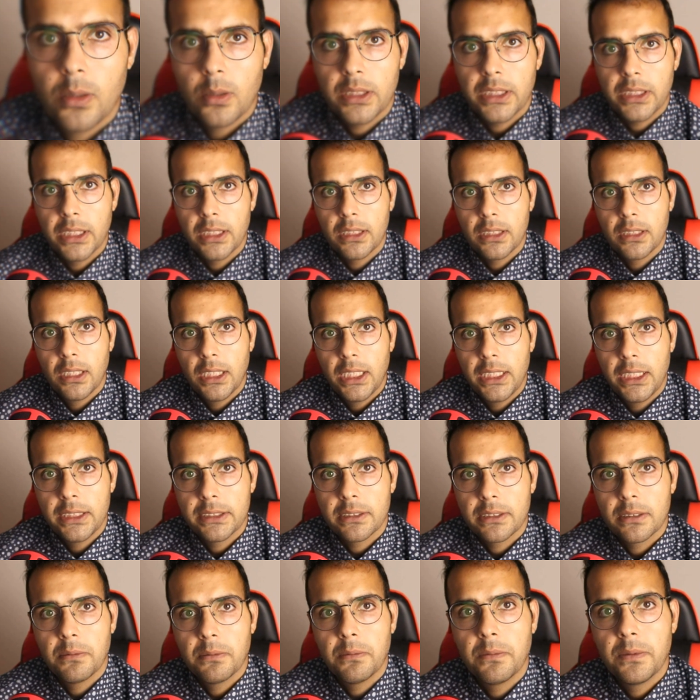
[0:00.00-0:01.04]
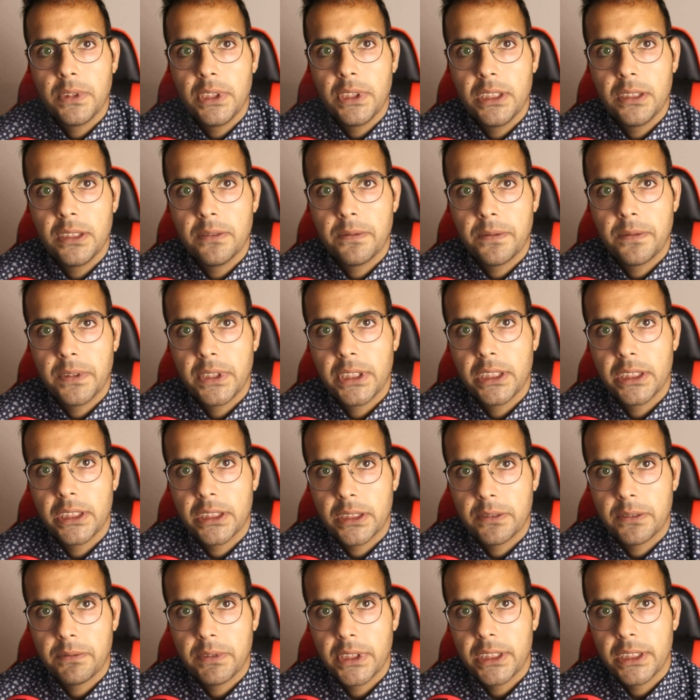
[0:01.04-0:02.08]
Okay guys, we
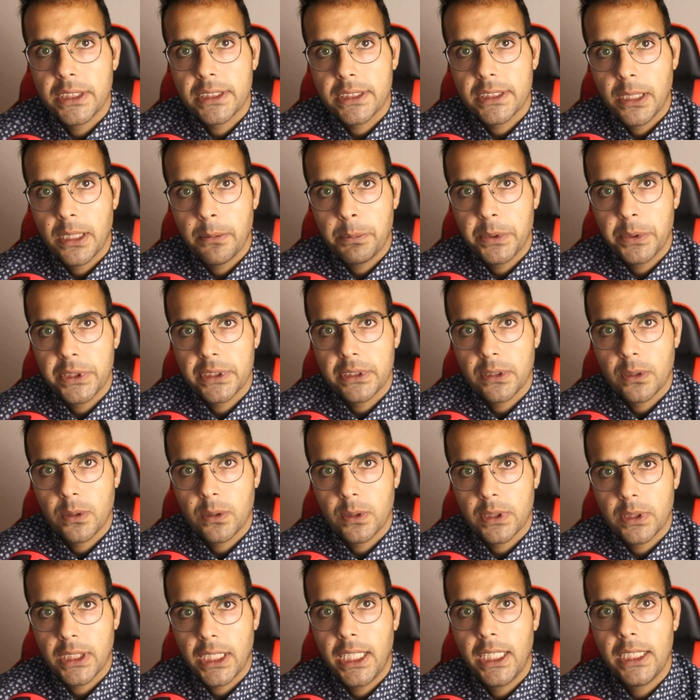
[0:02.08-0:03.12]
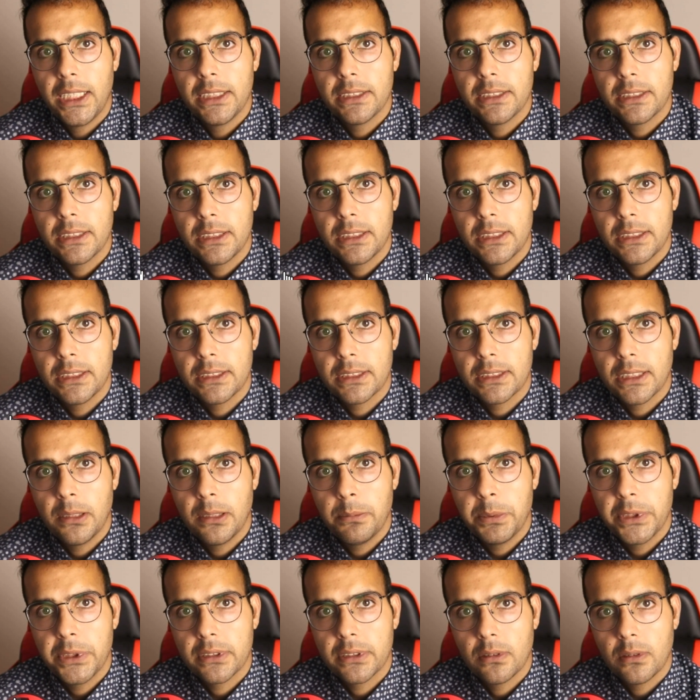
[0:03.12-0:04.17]
finished with this episode, and in this
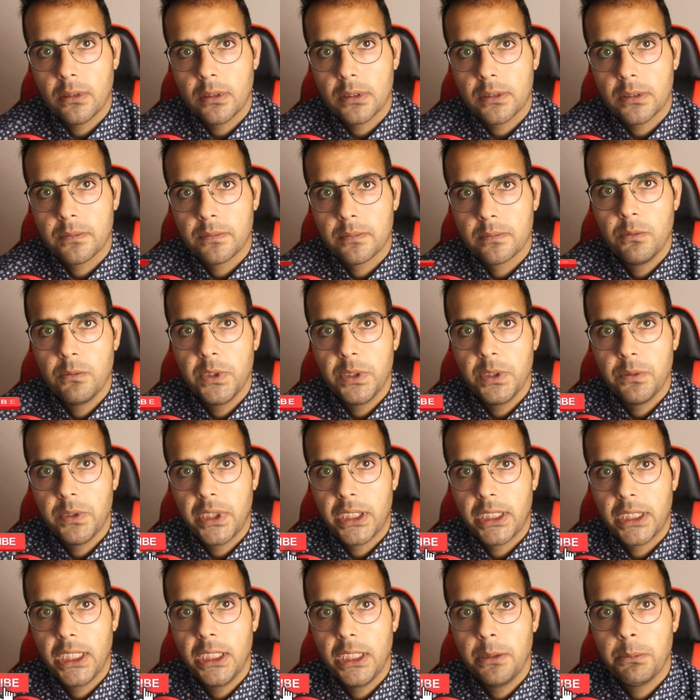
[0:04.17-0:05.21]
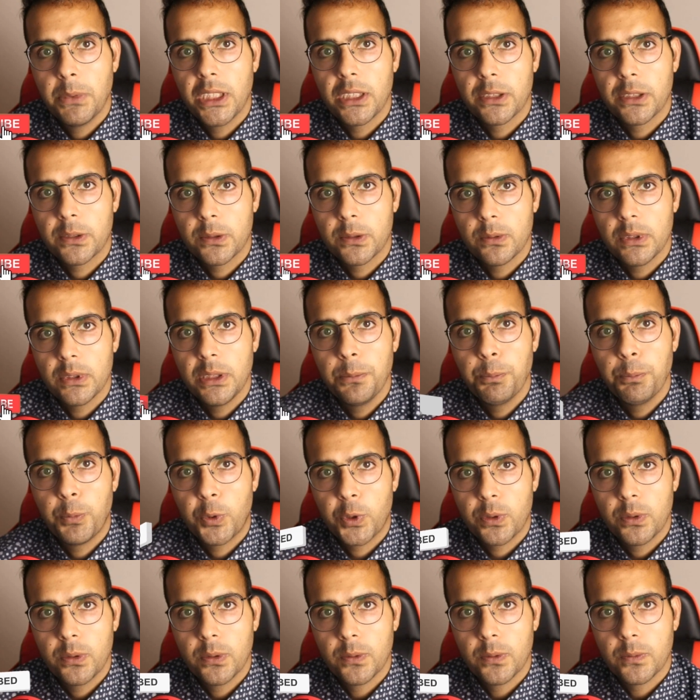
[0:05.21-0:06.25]
episode we were able to
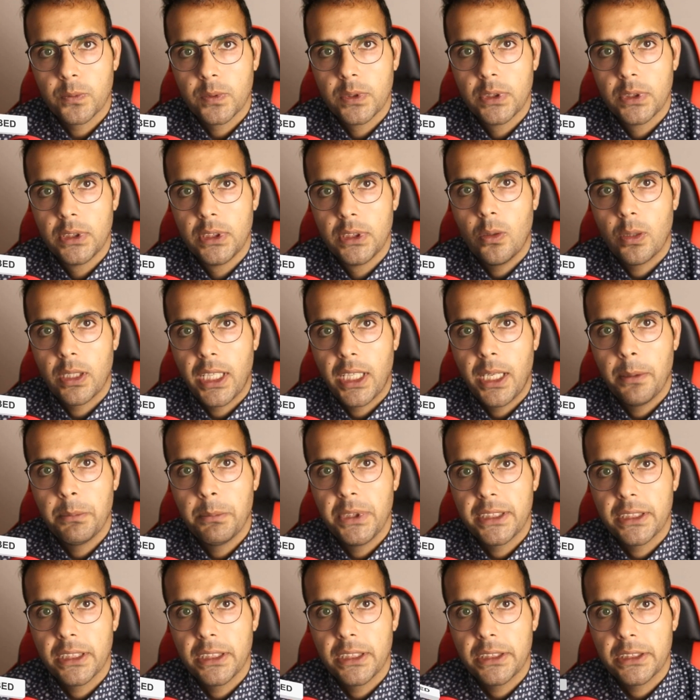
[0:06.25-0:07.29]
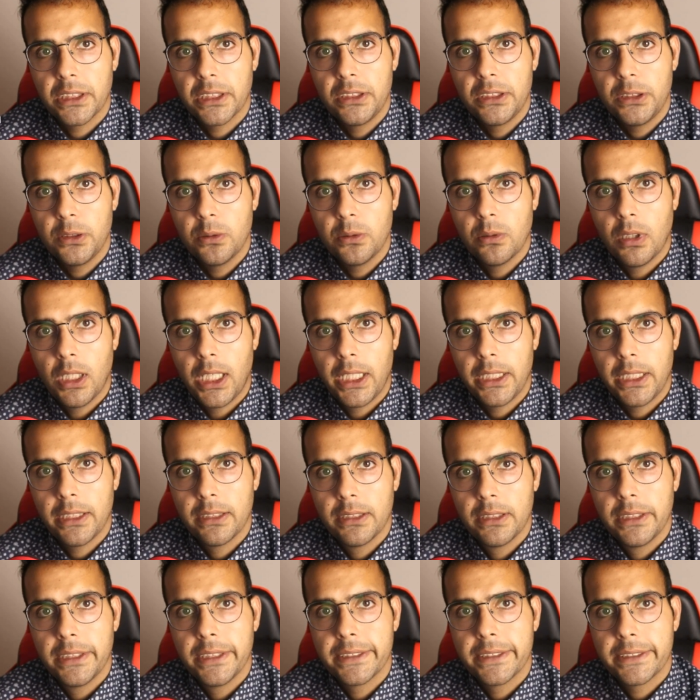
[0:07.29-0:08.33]
improve our application UI.
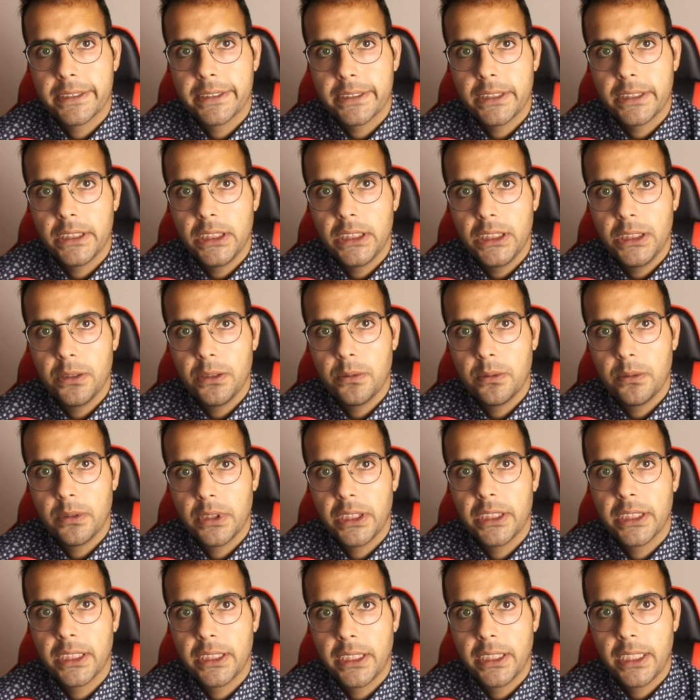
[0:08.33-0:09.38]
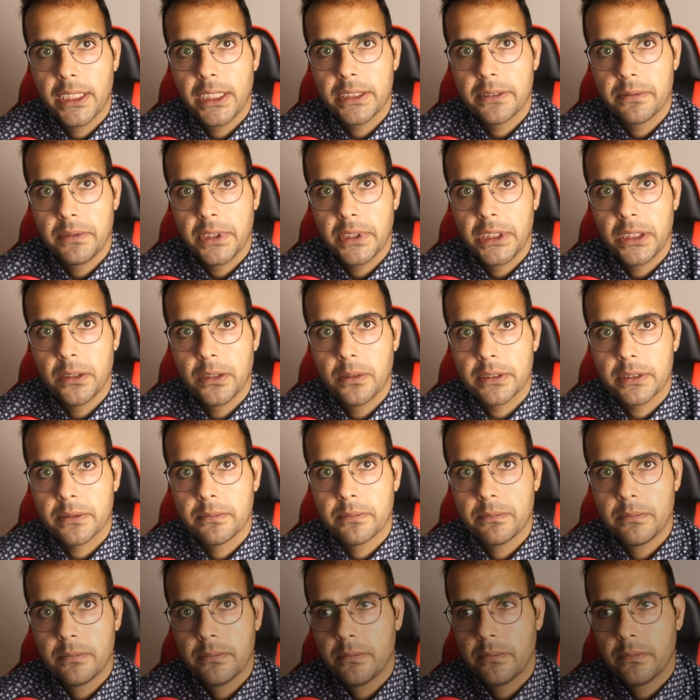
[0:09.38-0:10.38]
See you in the next videos.